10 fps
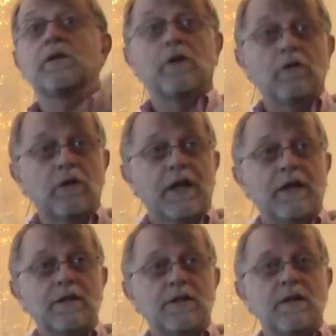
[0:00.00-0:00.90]
and your
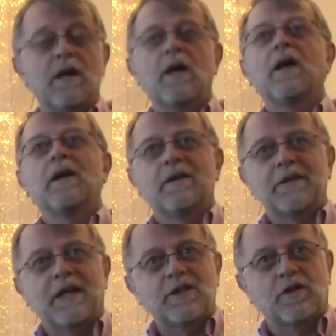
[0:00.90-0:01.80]
needs,
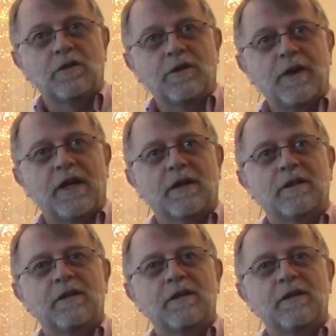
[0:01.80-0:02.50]
that's a good thing